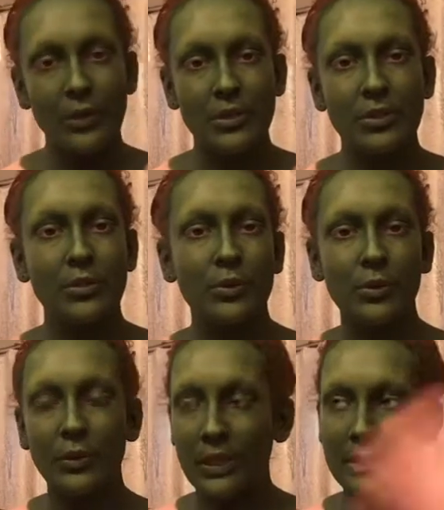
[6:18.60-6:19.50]

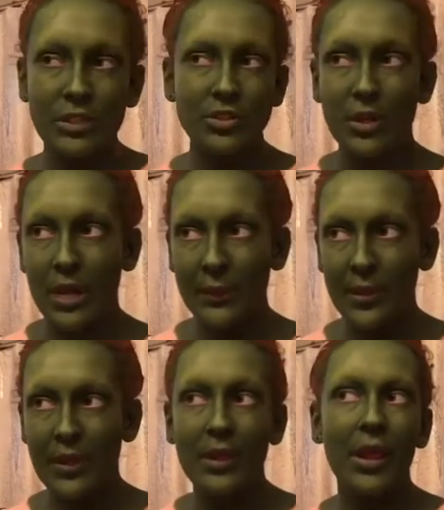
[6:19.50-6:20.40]
to let this dry a
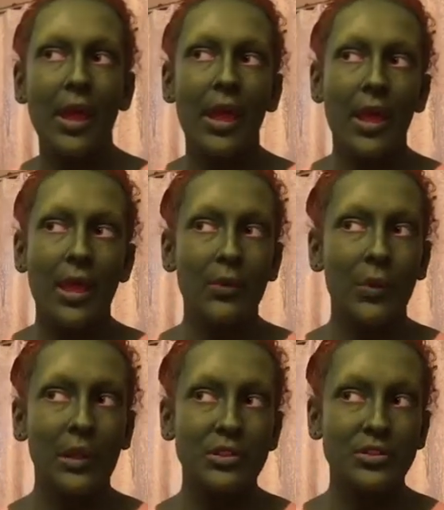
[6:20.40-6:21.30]
bit, and
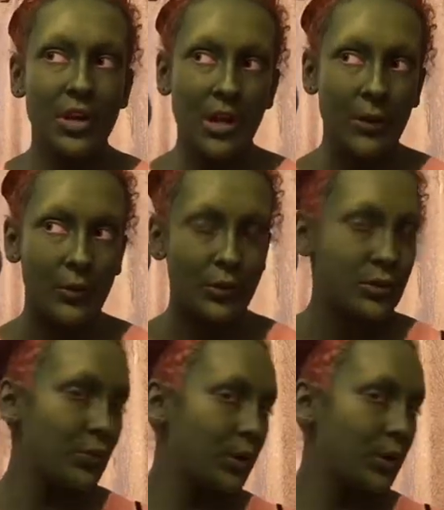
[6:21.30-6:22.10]
while it's drying, I'm going to